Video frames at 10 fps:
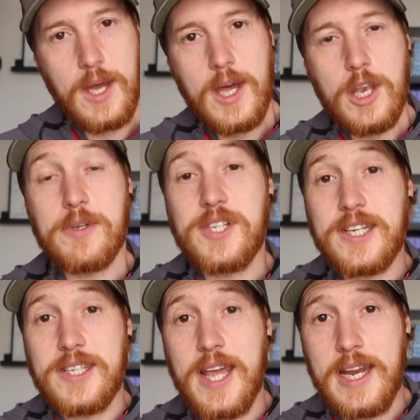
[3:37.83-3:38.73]
Number
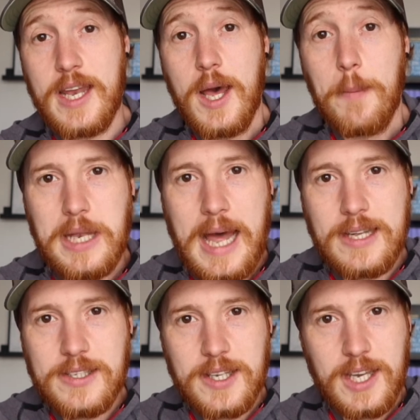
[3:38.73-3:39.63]
16,
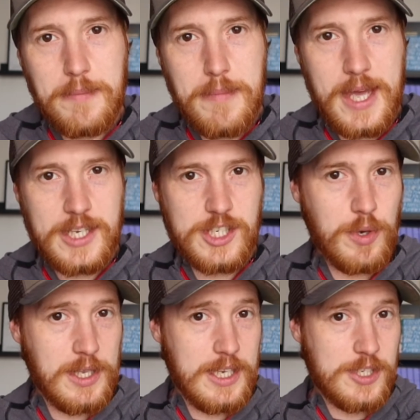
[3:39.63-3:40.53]
plan to commit to
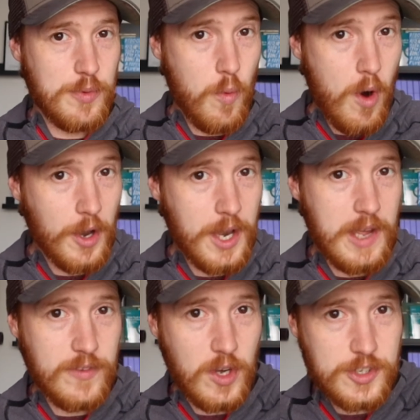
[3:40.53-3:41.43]
at least 1,
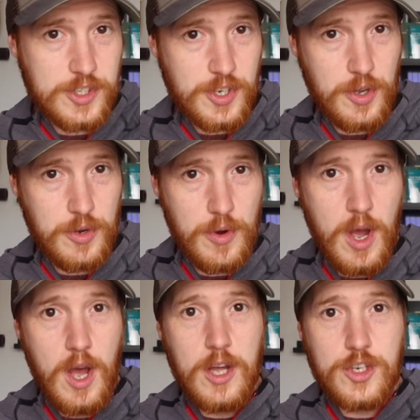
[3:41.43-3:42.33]
if not 2,
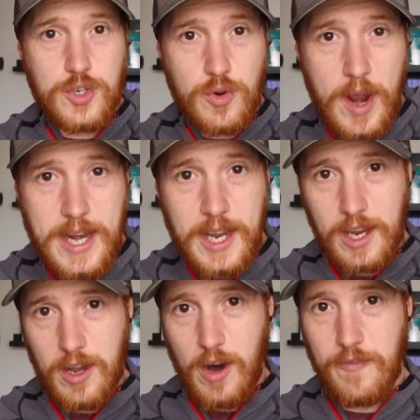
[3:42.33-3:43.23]
training
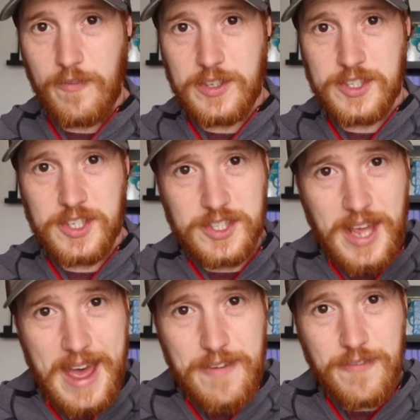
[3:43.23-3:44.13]
conferences
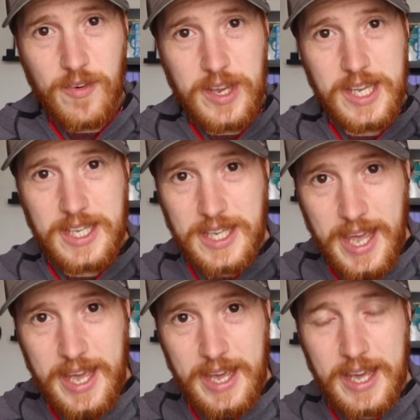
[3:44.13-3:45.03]
every
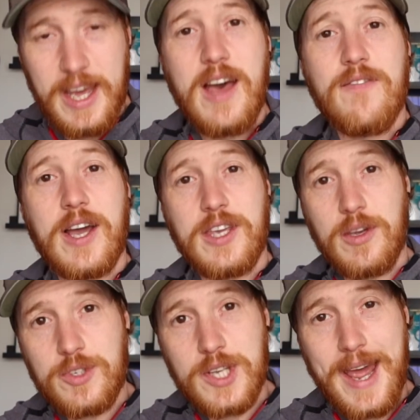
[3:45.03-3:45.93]
year that
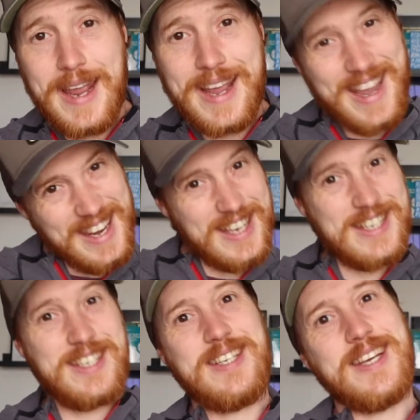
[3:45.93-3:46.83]
you take in
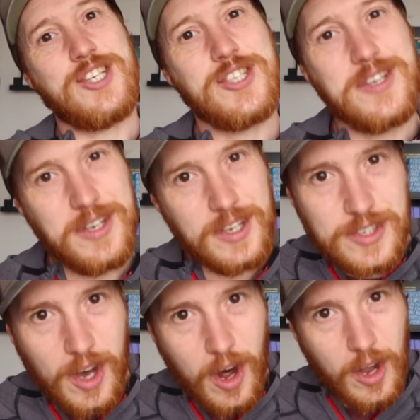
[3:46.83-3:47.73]
addition
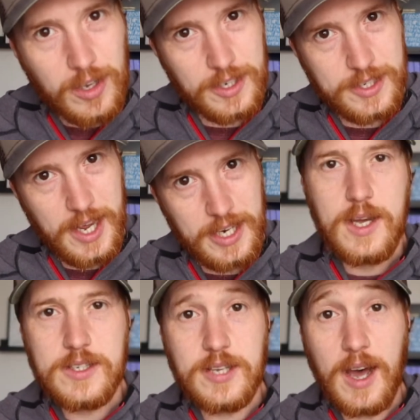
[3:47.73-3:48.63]
to holiday.
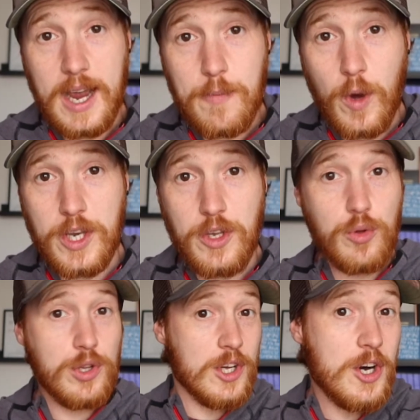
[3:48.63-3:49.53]
Time when you
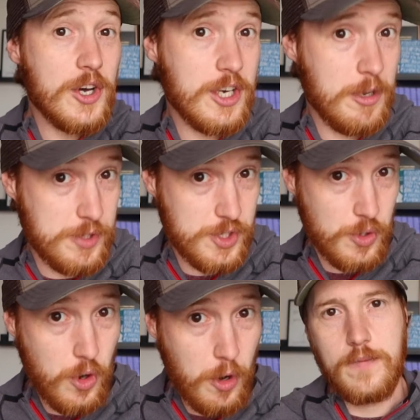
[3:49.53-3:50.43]
learn and
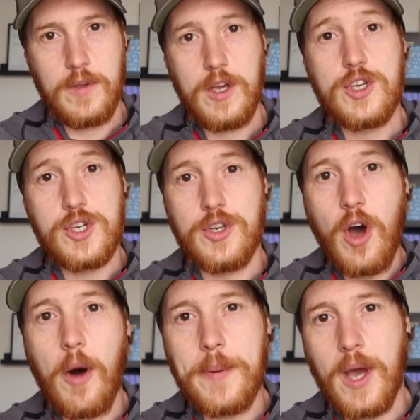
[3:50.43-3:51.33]
absorb should
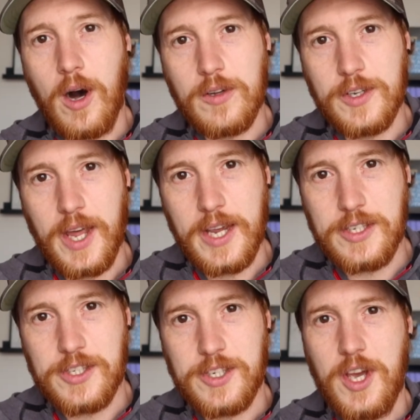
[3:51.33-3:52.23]
not be
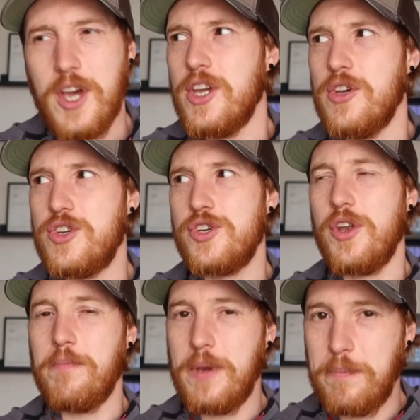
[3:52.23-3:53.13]
holidays. You
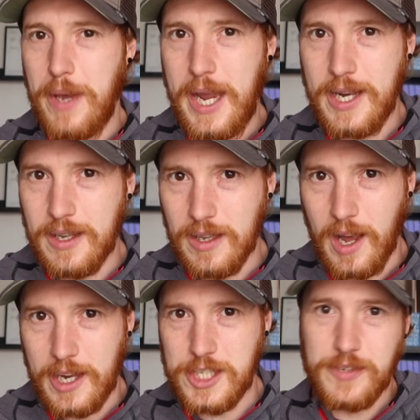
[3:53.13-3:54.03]
shouldn't be
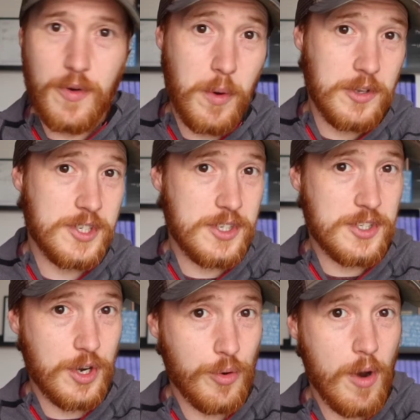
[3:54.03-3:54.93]
penalised for wanting to
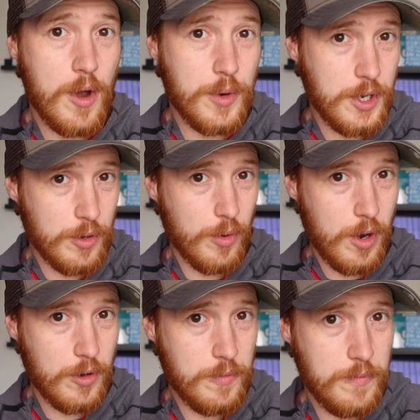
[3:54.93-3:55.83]
grow in your role.